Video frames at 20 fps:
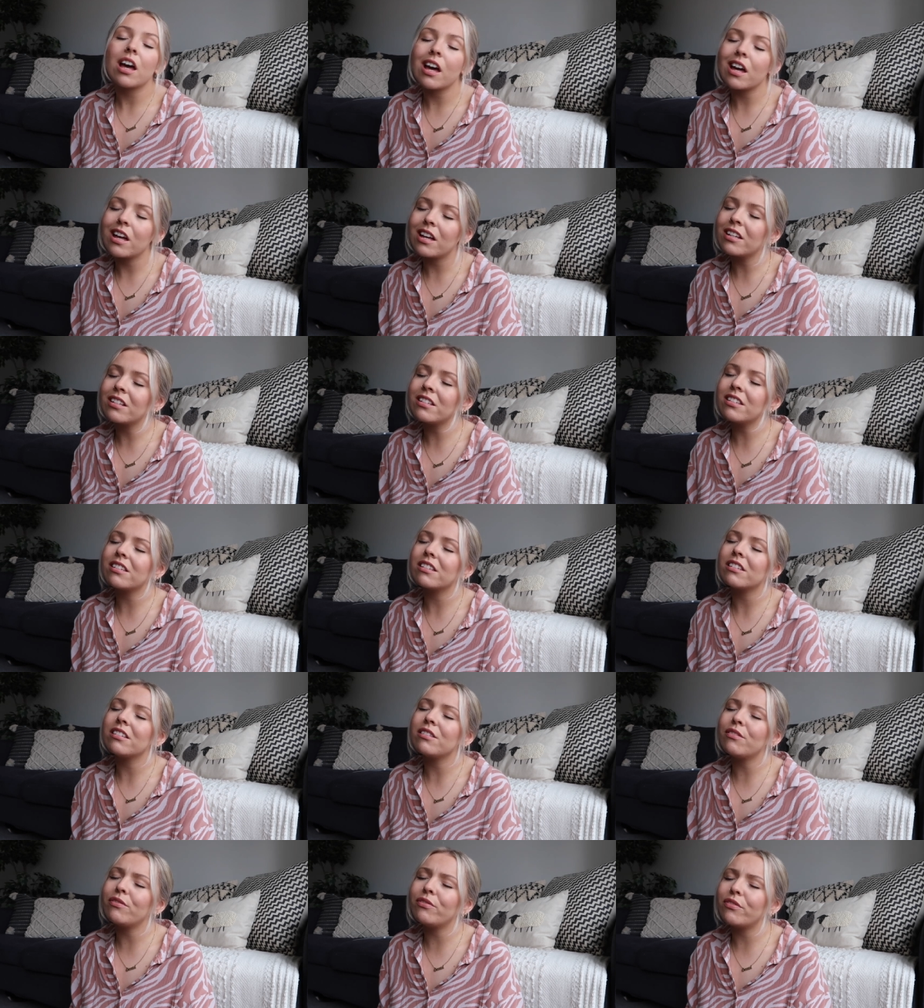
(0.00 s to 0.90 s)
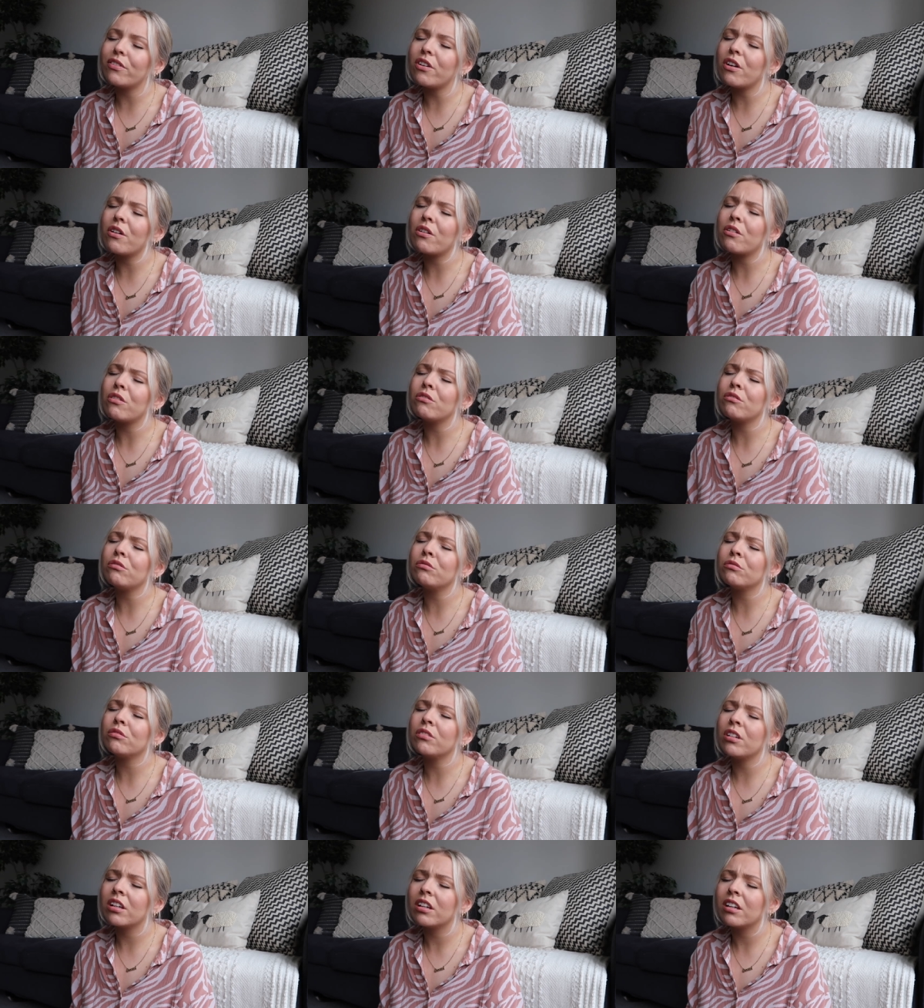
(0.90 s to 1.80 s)
Answer the
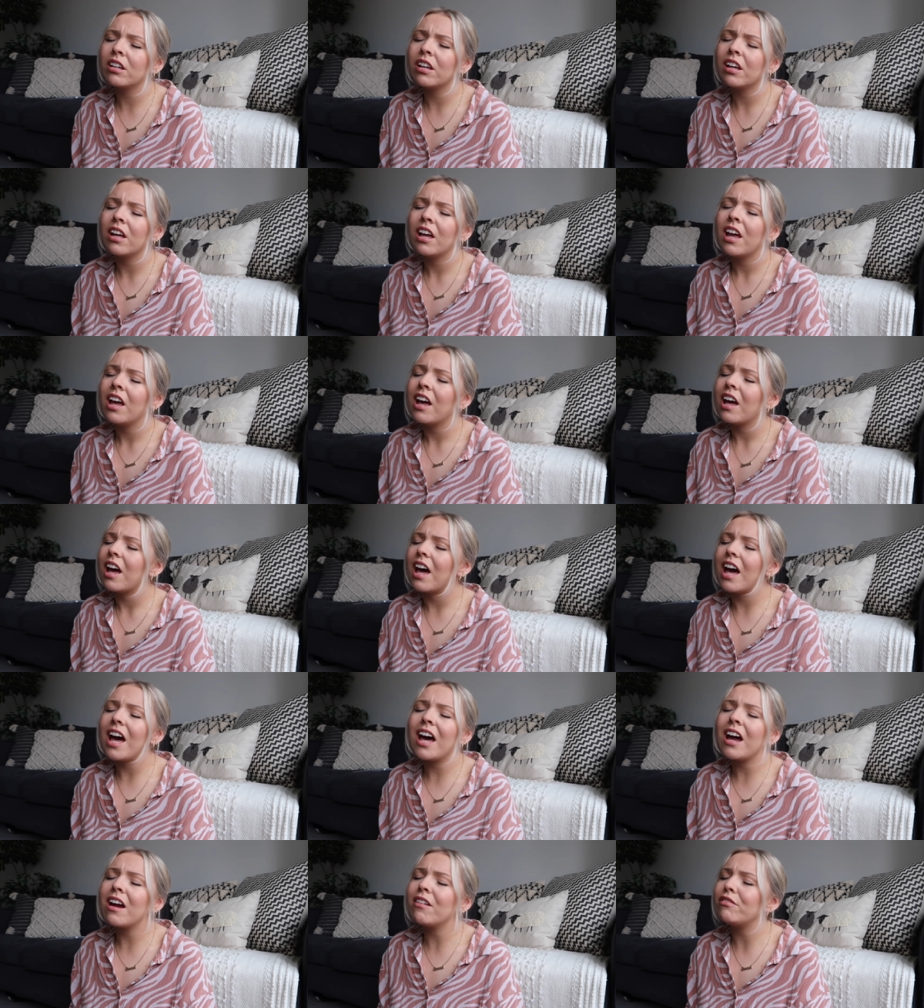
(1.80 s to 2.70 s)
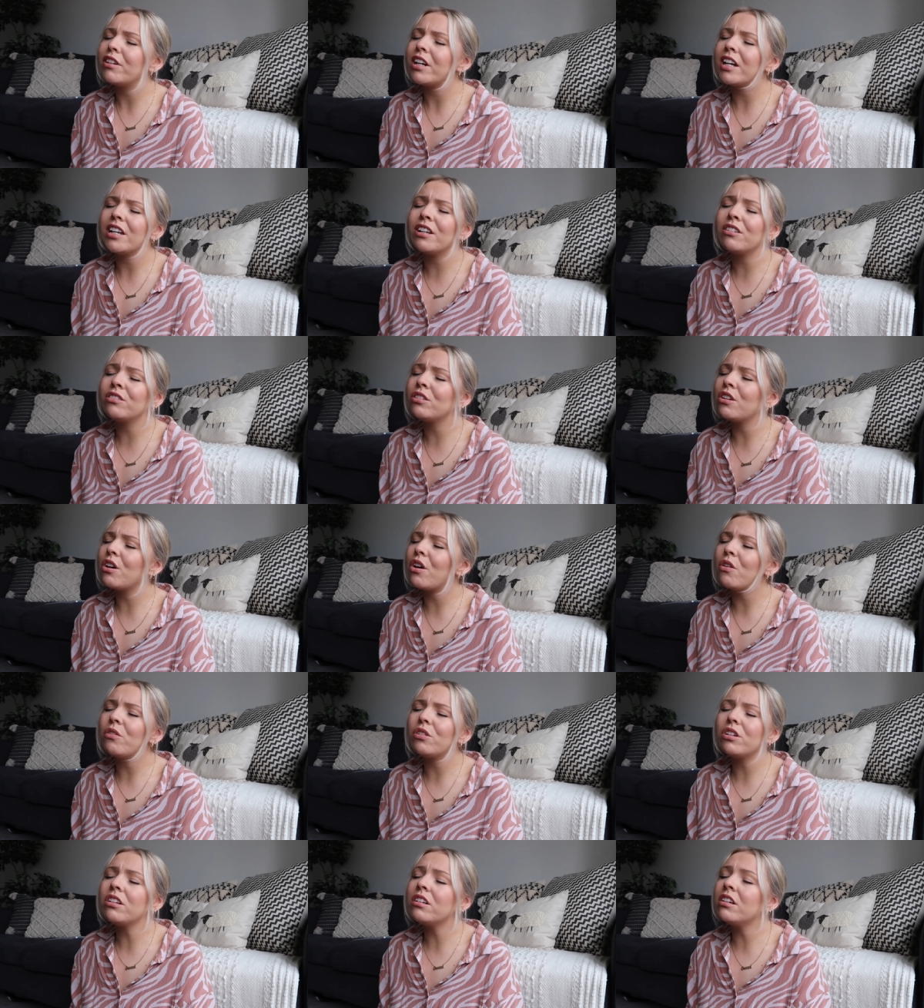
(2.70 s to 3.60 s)
phone. Harry, you're
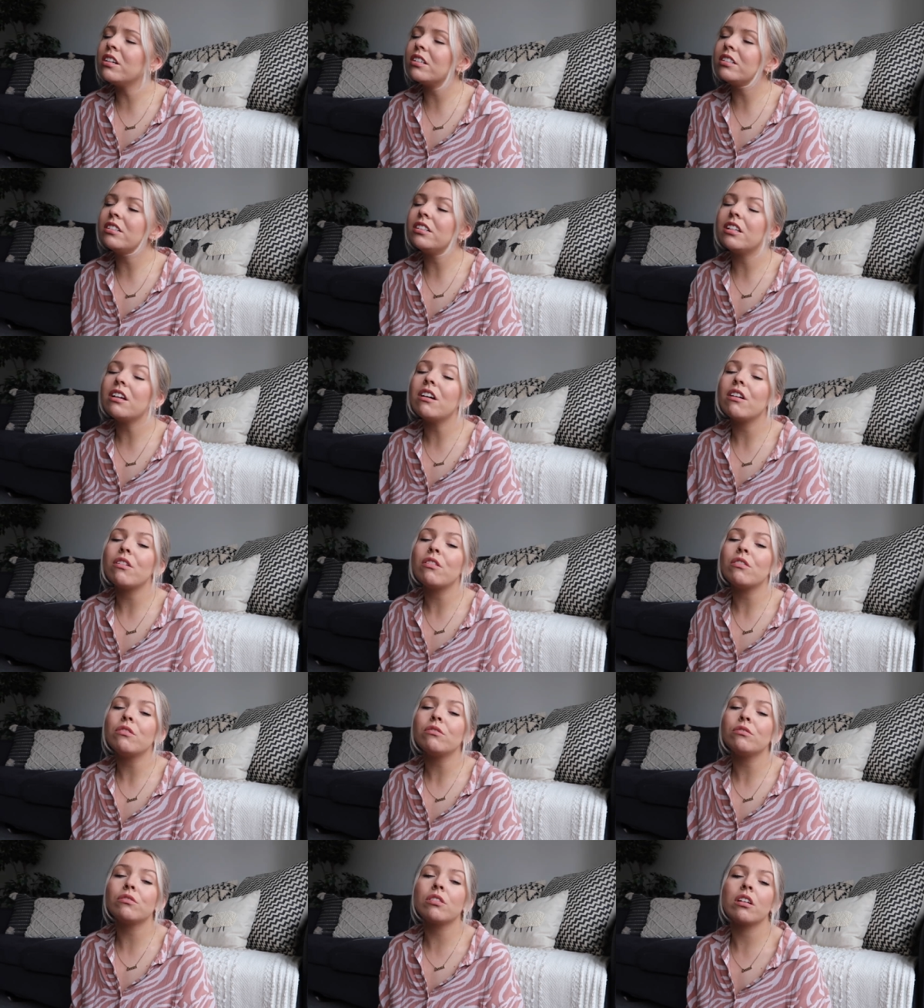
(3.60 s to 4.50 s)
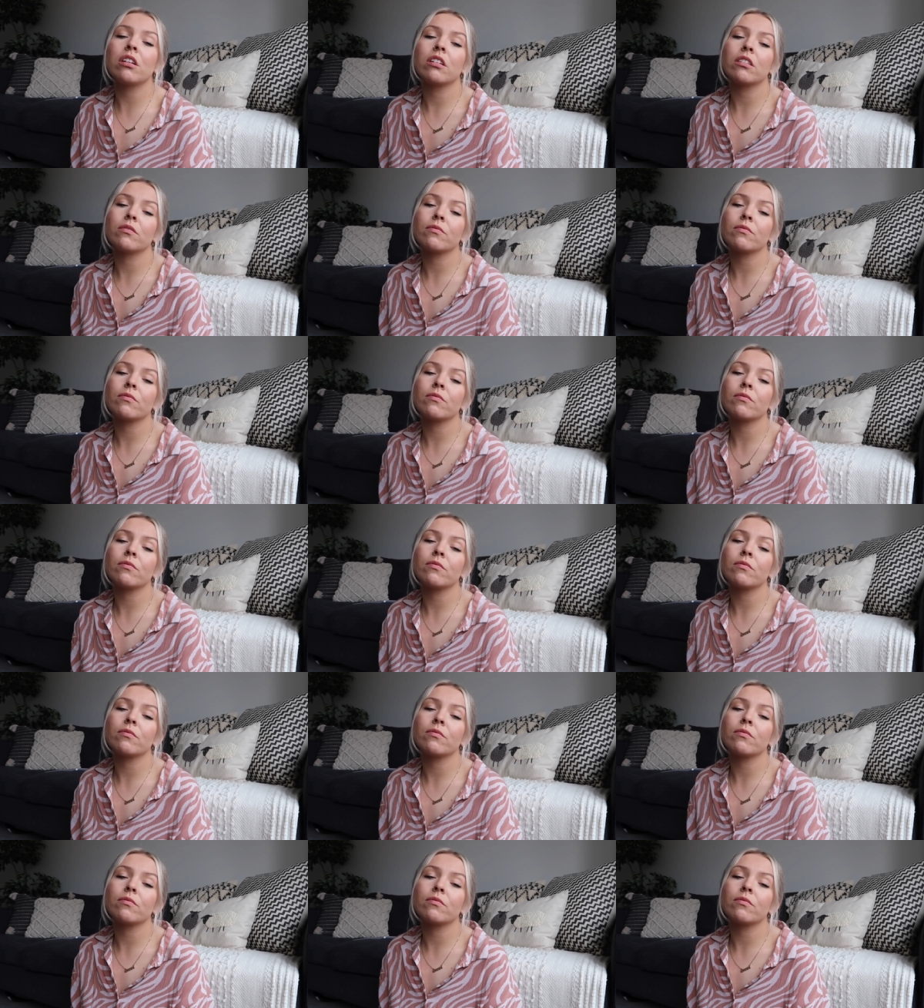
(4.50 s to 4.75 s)
no good alone.